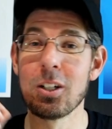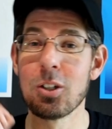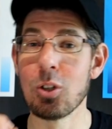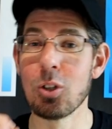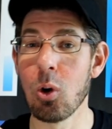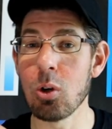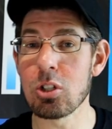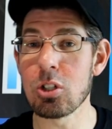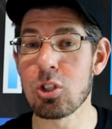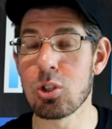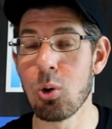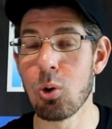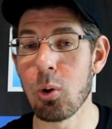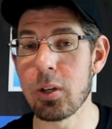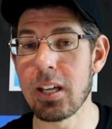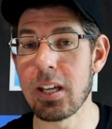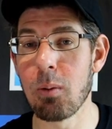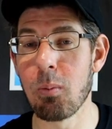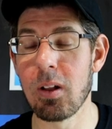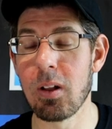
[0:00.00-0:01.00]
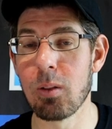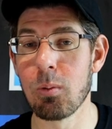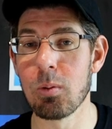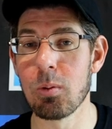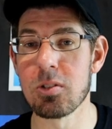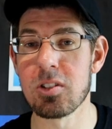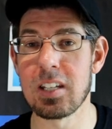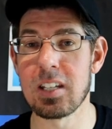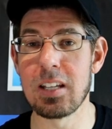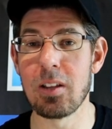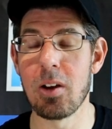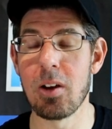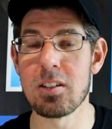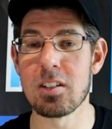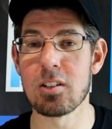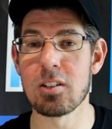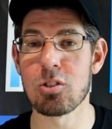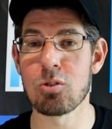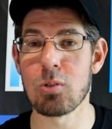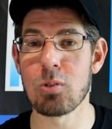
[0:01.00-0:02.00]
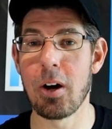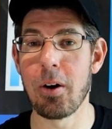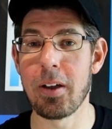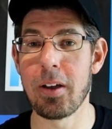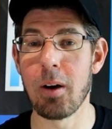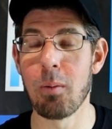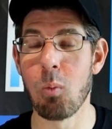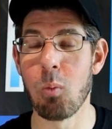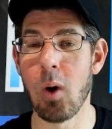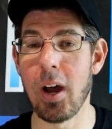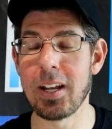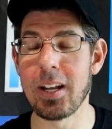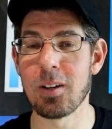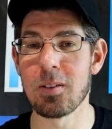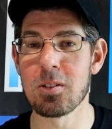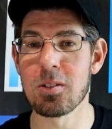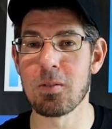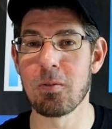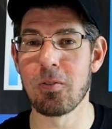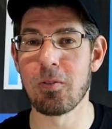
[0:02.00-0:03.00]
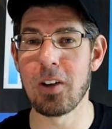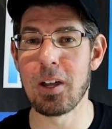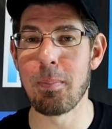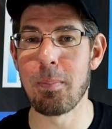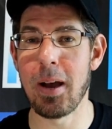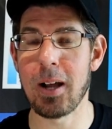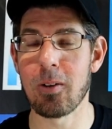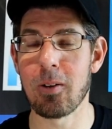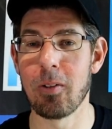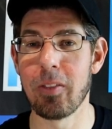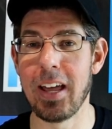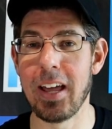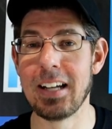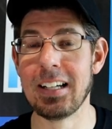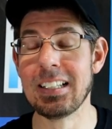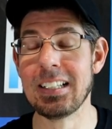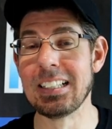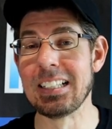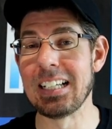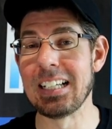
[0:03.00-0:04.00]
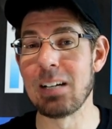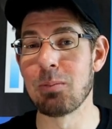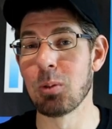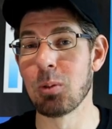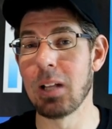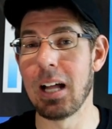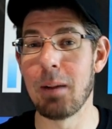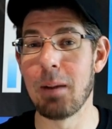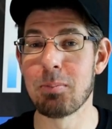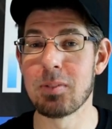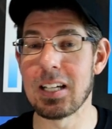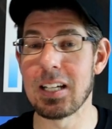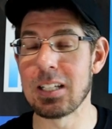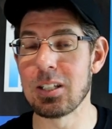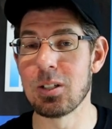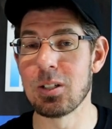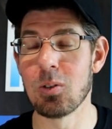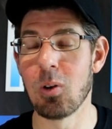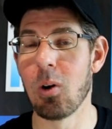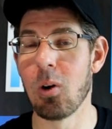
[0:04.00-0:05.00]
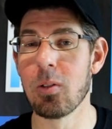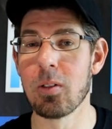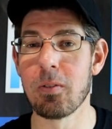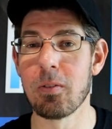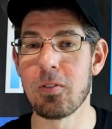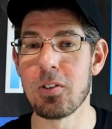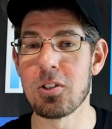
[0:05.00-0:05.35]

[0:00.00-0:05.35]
Not sure yet whether we'll see those in Australia. I'm waiting on some feedback on that, and we'll update you on the